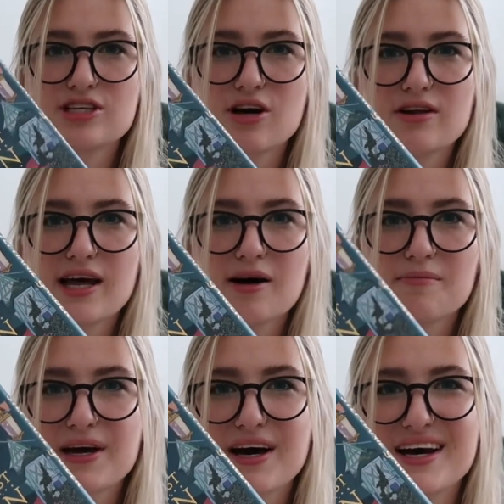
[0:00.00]
y'all now
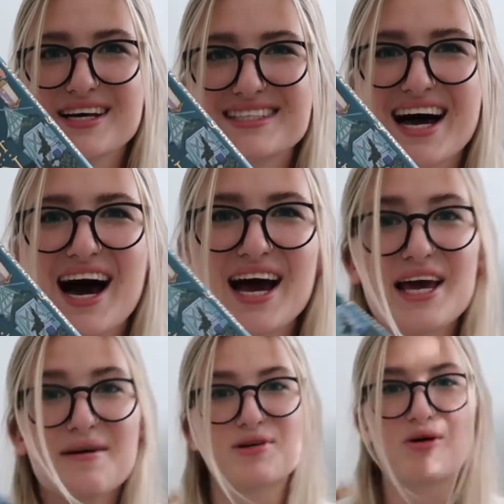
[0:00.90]
because I
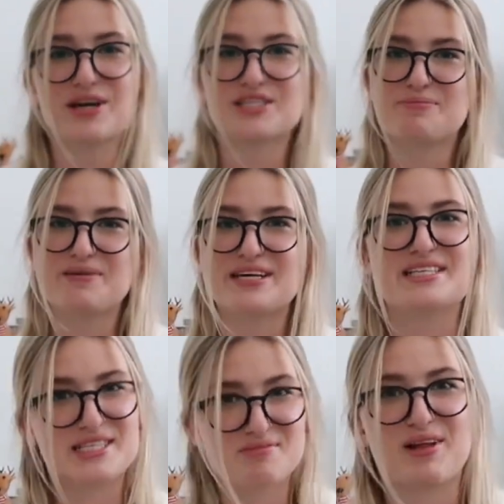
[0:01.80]
am going to be
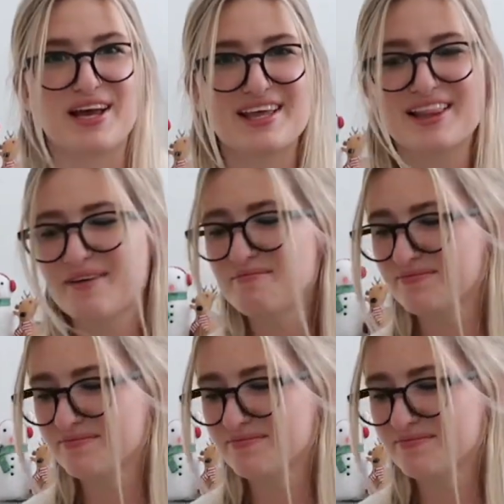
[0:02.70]
displaying them.